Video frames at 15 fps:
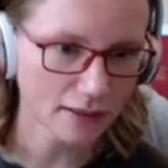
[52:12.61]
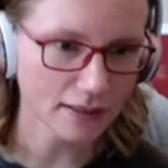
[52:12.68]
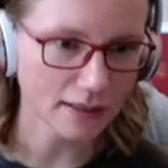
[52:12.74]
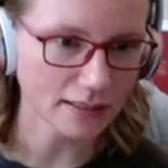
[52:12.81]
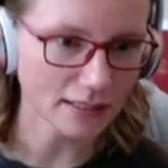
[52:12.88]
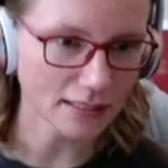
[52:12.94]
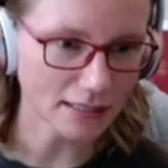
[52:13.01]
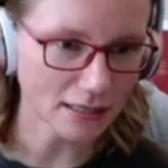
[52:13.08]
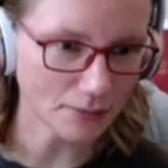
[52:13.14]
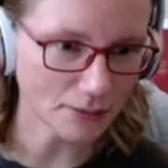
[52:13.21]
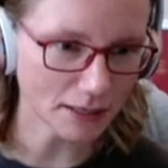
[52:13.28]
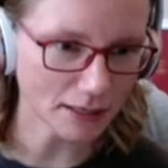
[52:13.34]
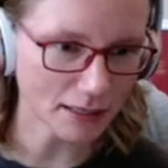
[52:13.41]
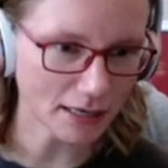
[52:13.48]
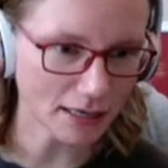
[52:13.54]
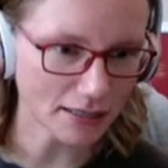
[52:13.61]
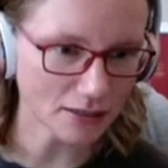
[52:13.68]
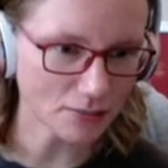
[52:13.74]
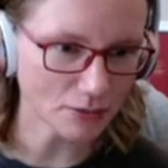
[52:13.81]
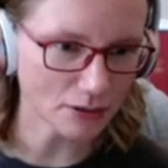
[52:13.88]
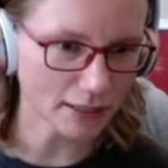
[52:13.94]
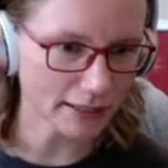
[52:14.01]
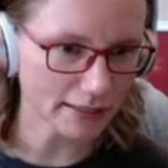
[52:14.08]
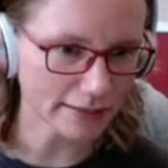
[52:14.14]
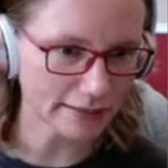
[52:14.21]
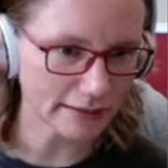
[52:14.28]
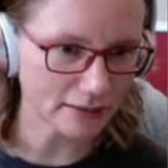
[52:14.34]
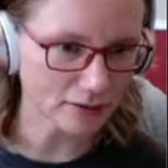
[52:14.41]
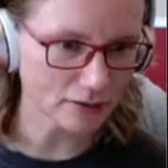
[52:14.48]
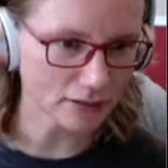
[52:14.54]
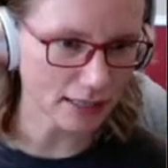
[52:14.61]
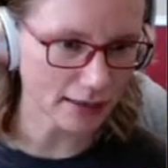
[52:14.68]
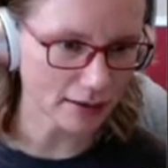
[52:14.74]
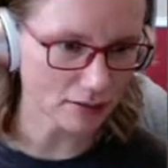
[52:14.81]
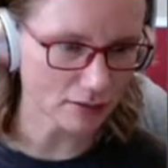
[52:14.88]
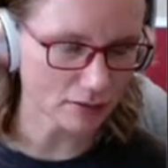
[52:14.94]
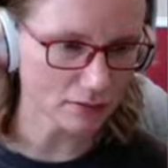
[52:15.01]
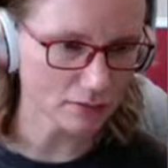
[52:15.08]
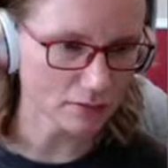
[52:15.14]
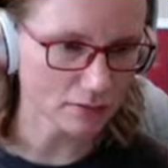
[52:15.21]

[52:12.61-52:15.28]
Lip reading: that typically has a prehensile tail.